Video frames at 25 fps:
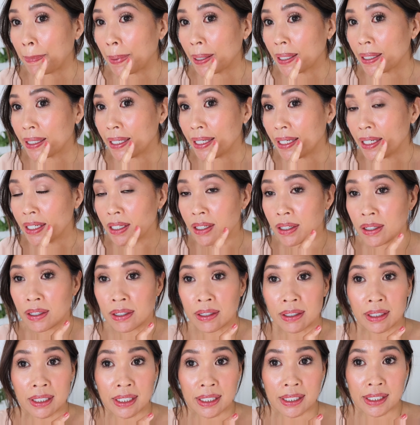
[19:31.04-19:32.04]
But here
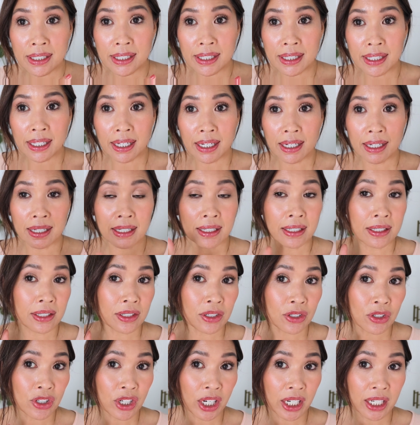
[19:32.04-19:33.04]
is the
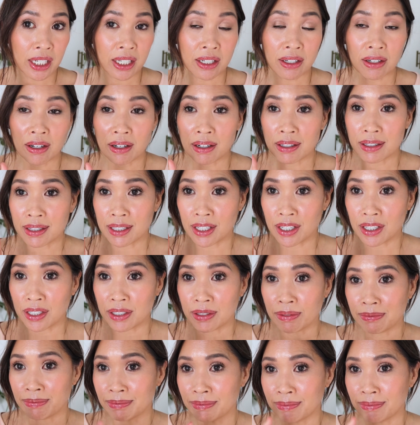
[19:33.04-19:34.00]
check-in on the